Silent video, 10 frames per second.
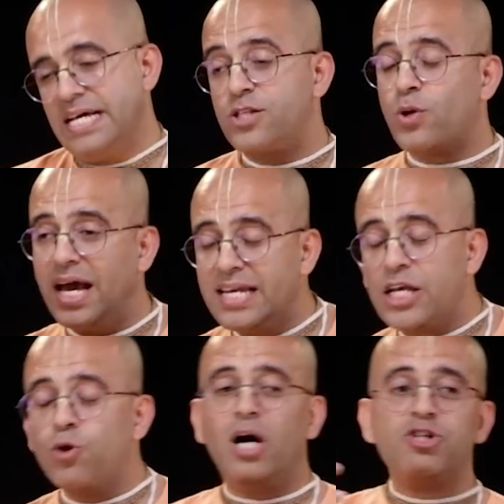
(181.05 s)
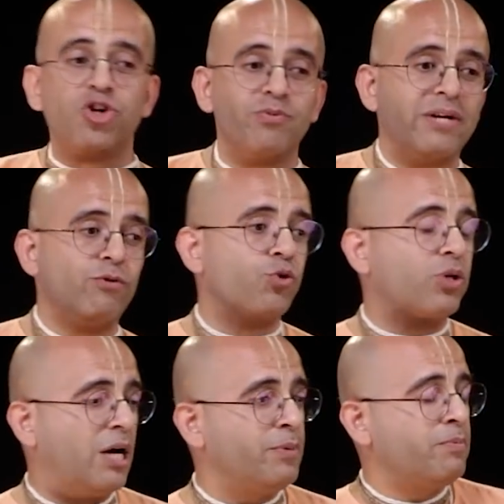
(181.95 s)
So any new achievement which
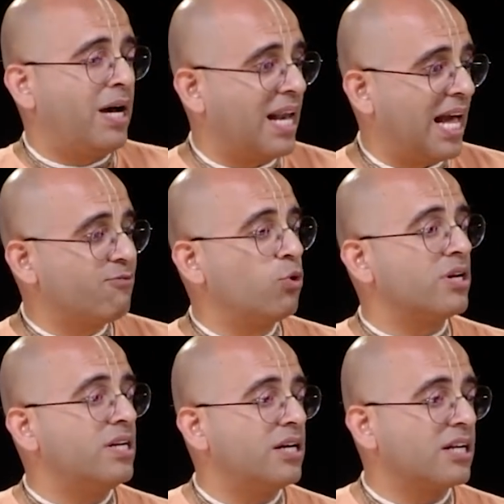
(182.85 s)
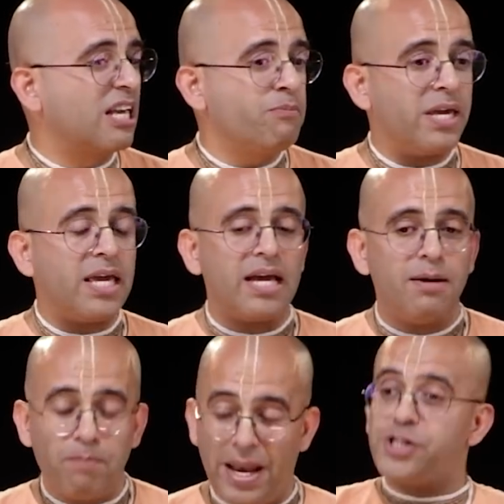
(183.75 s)
would come in my life would give me
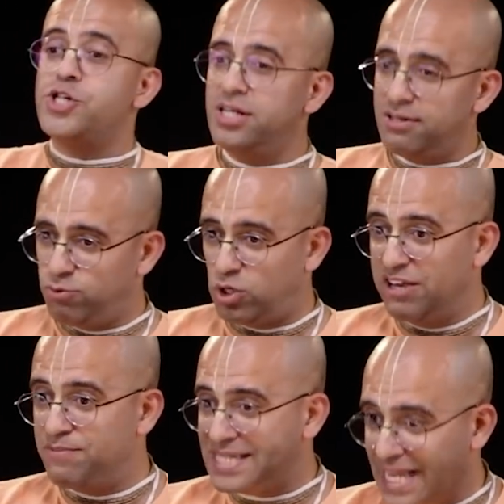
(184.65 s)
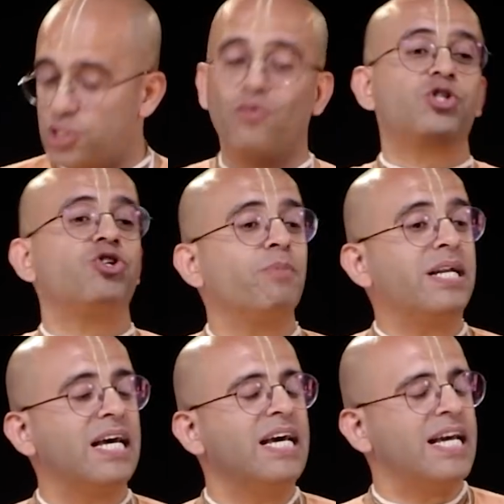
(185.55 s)
pleasure, would give me sense of achievement.